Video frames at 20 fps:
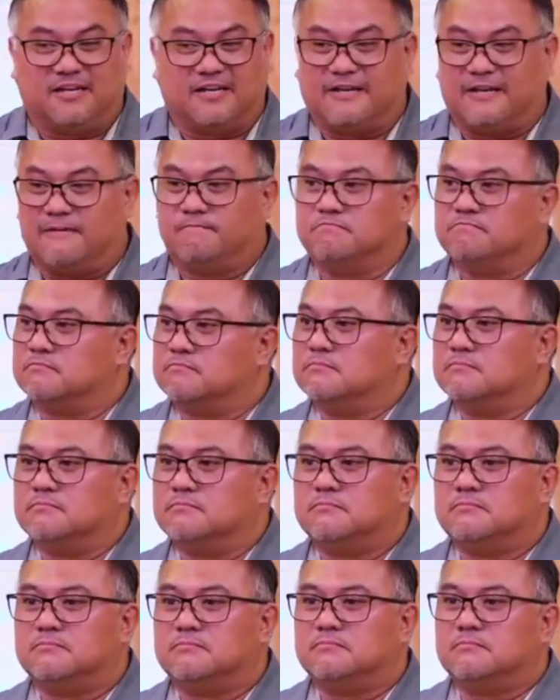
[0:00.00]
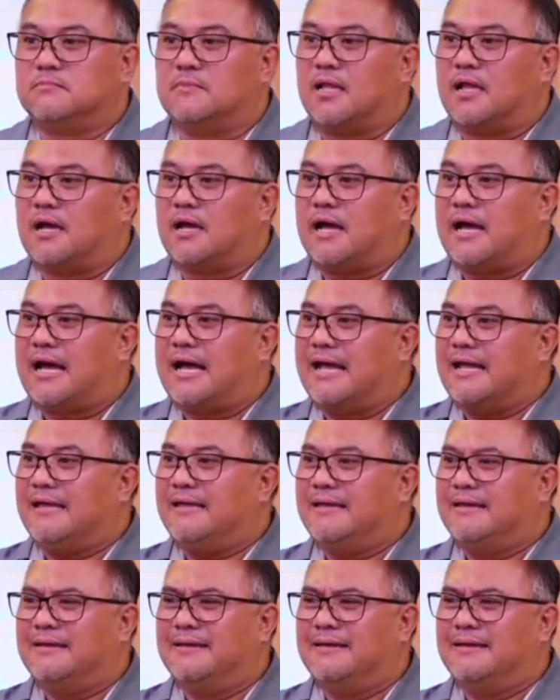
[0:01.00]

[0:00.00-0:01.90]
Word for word: And, Hi.